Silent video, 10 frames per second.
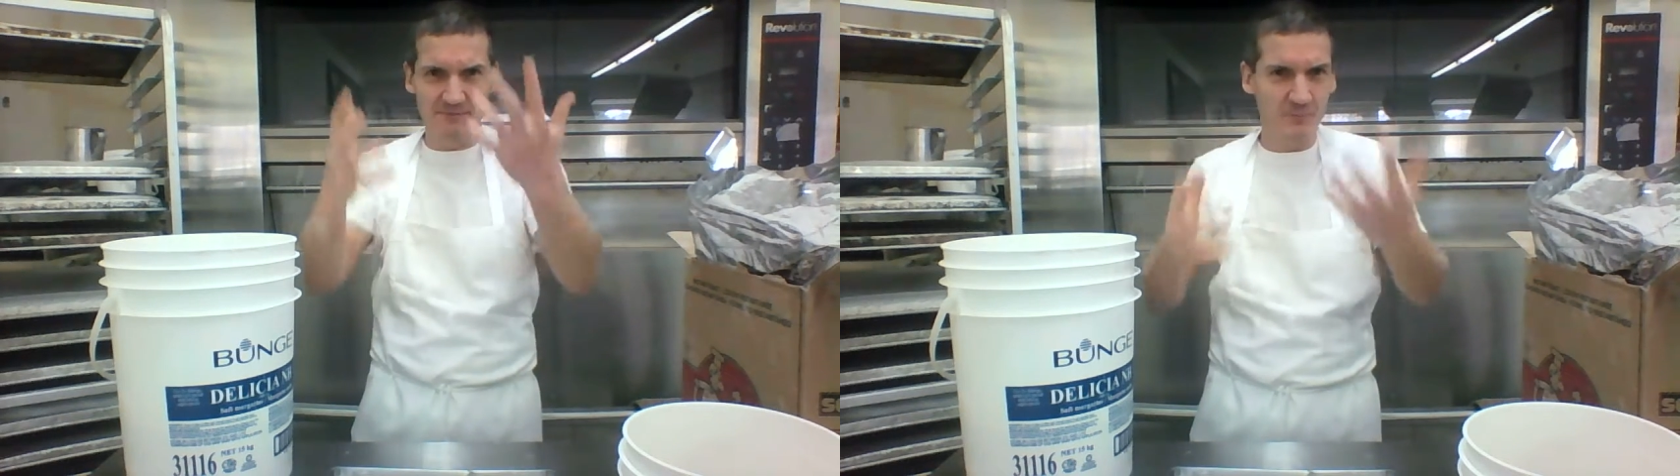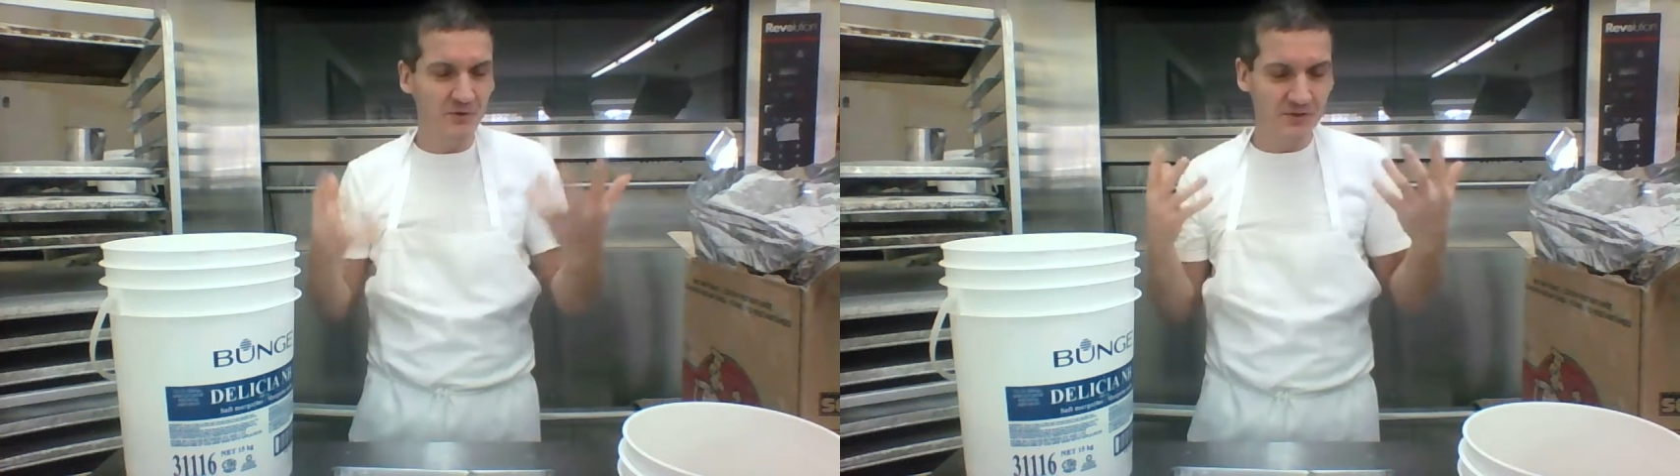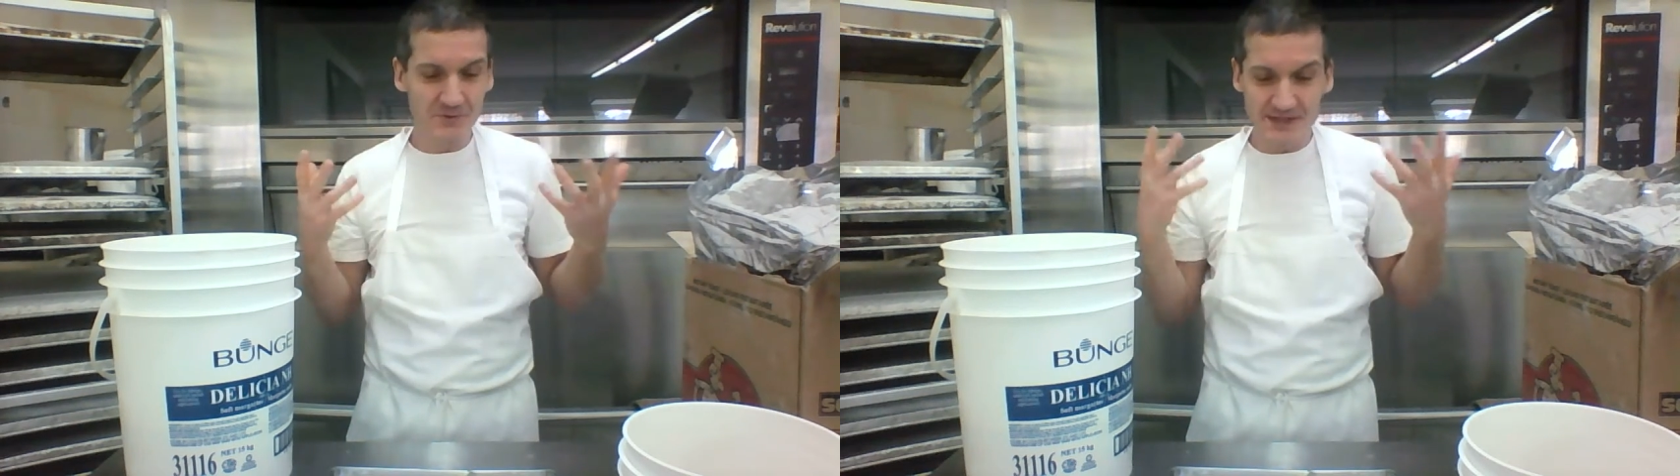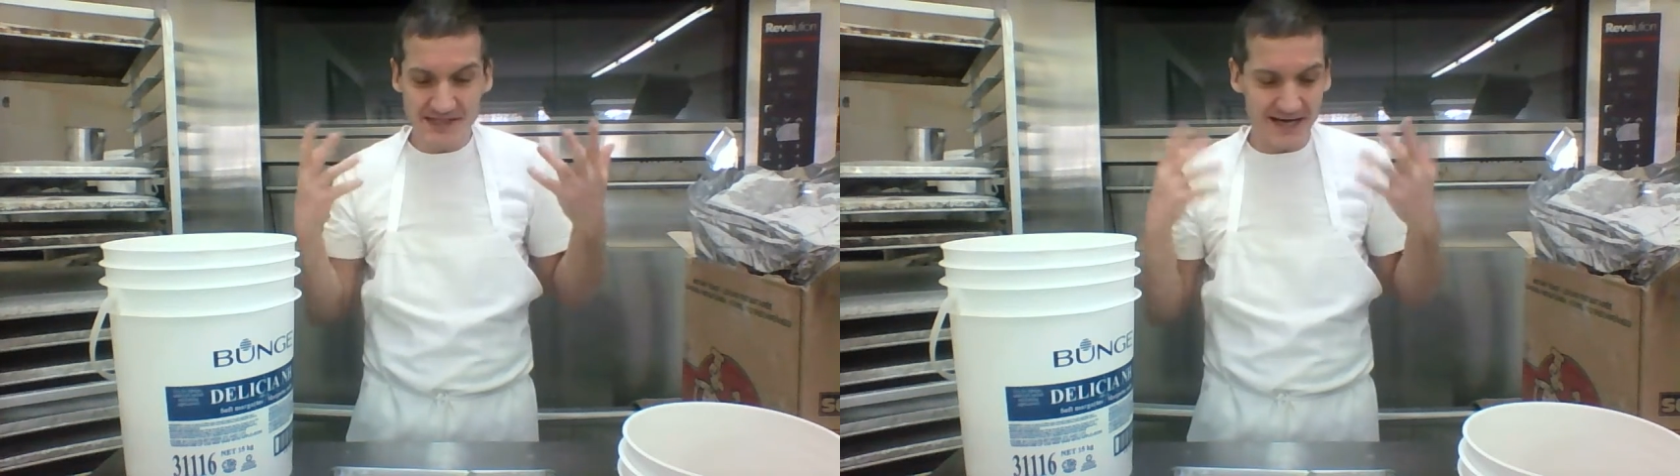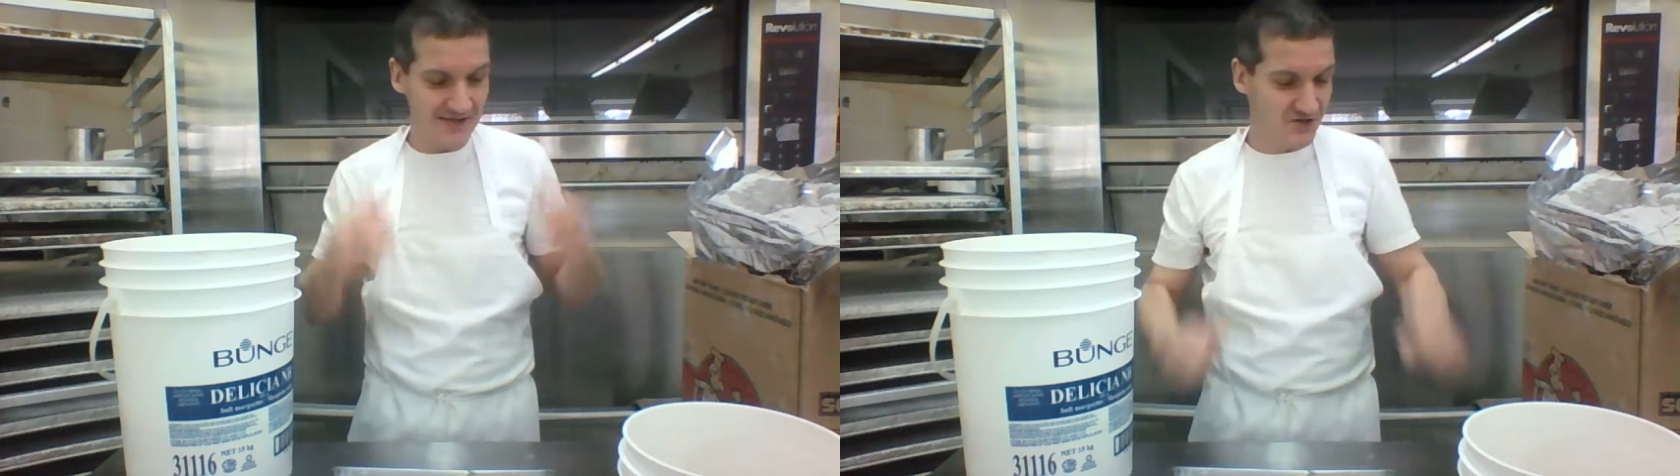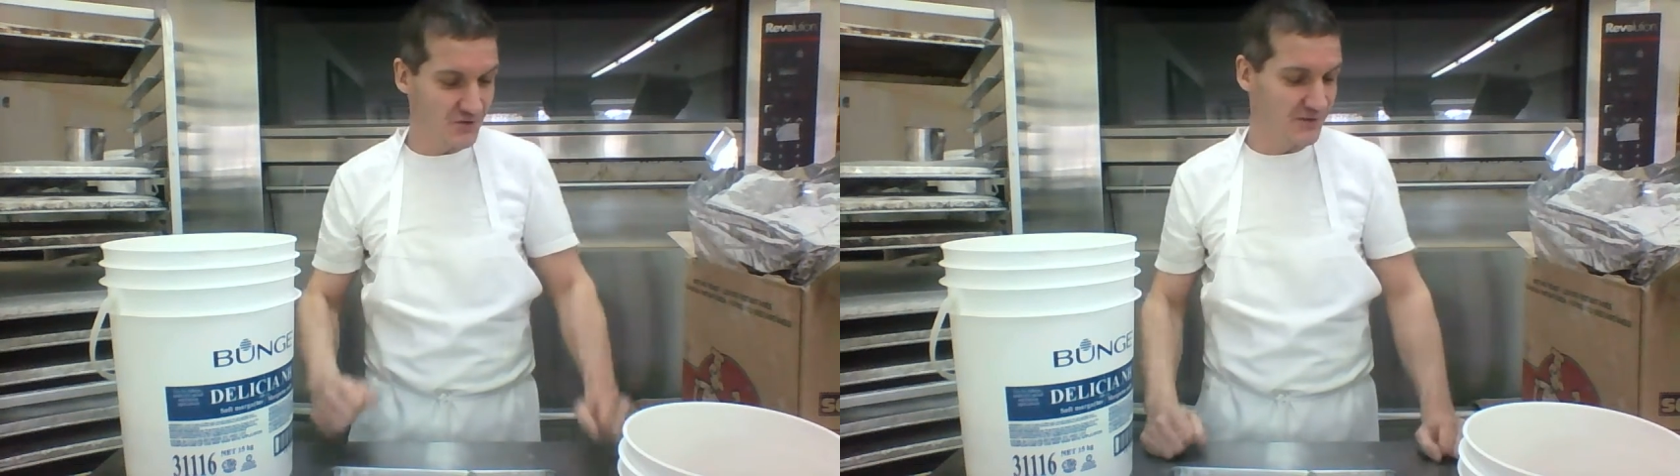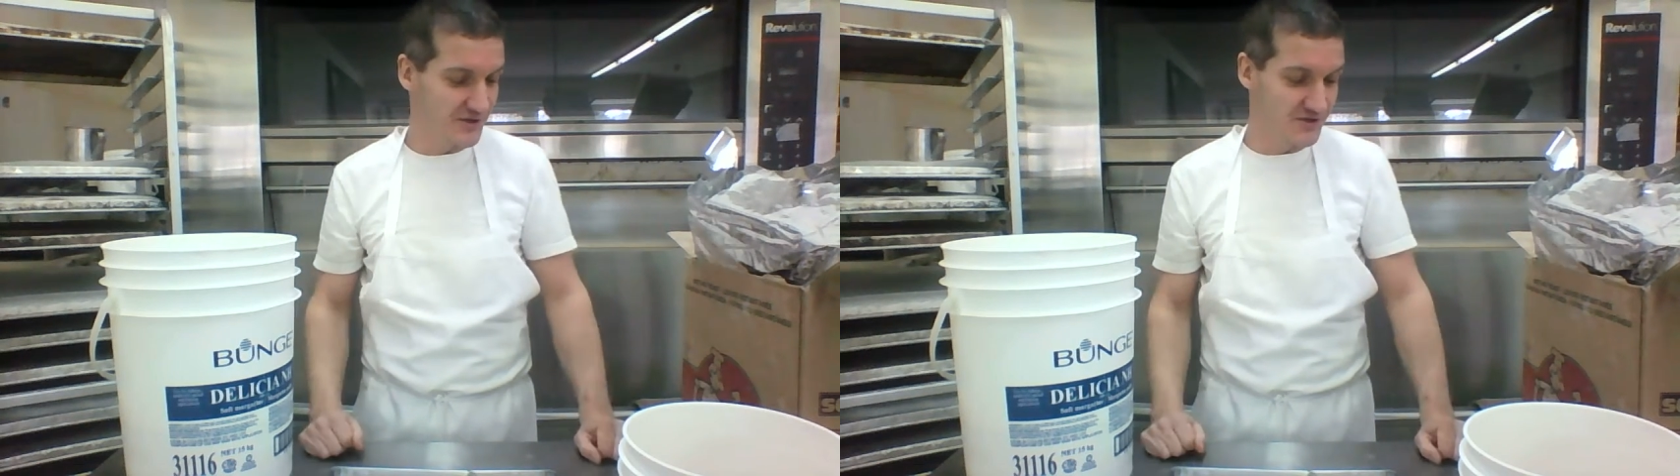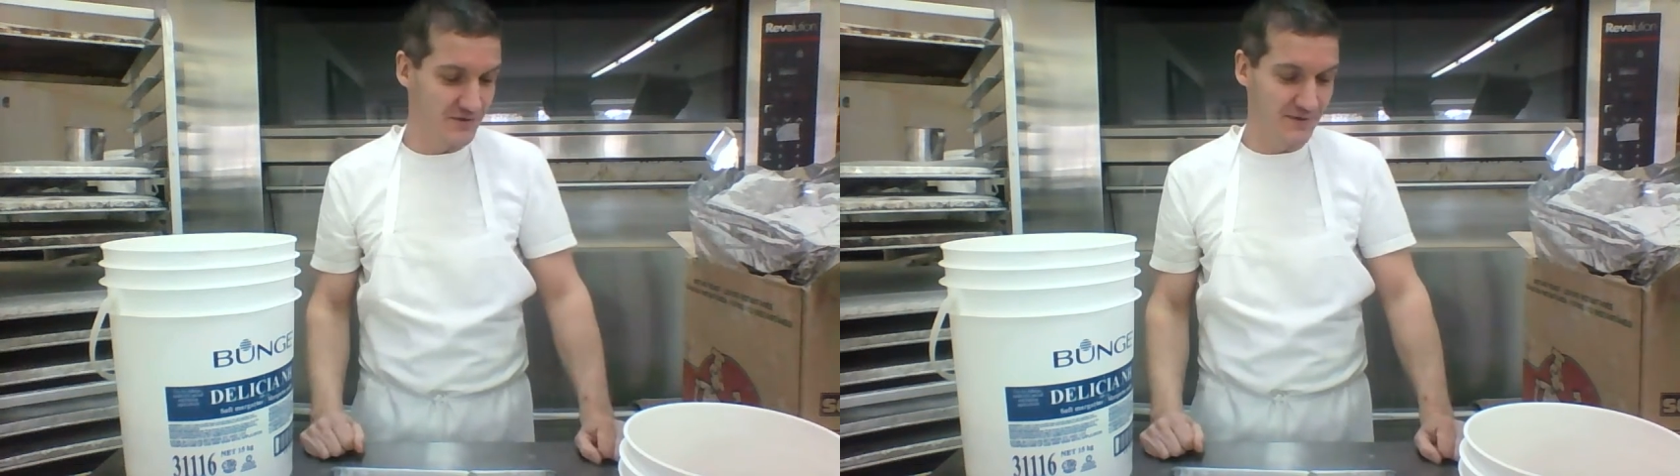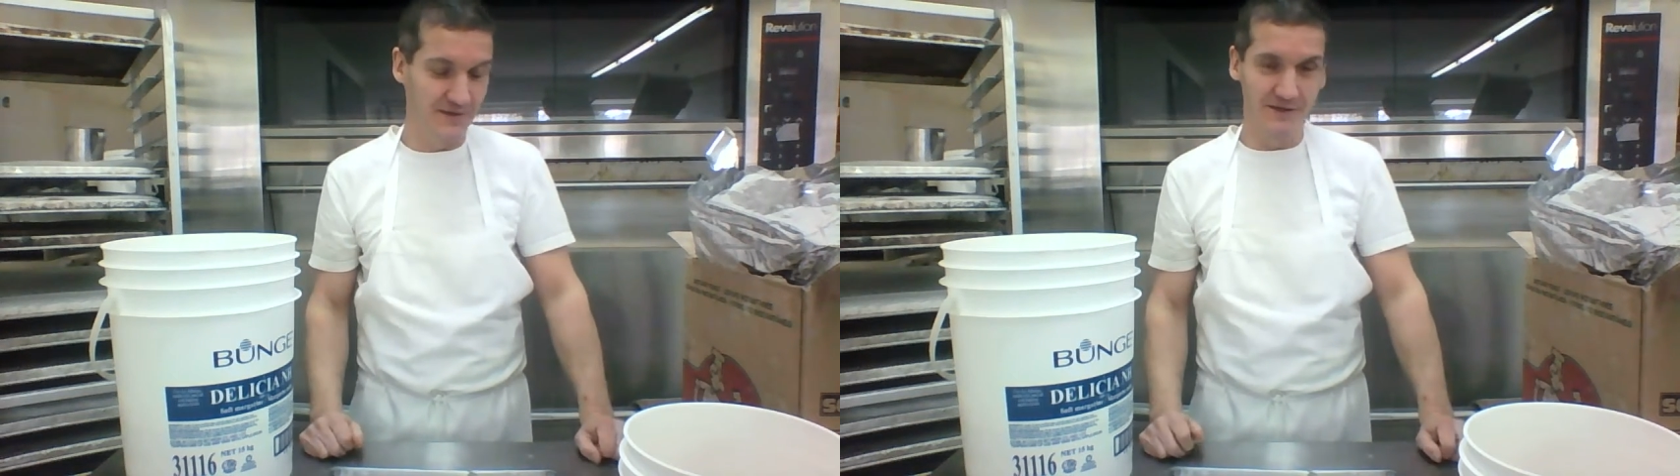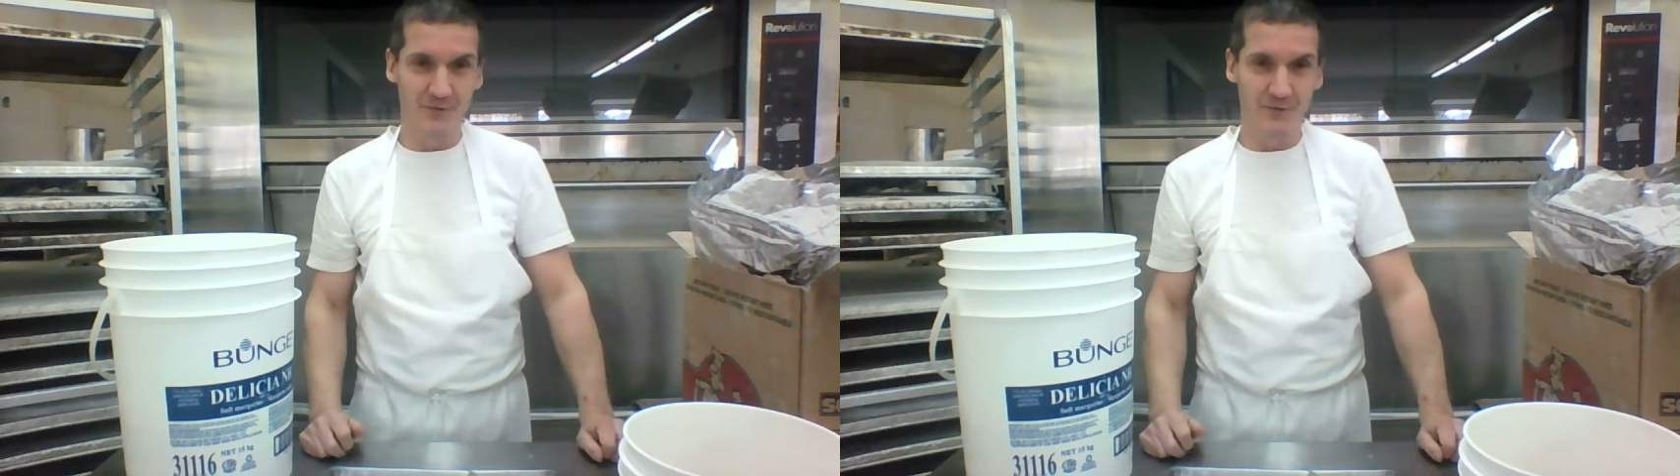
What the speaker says: well, don't these guys know what they're doing?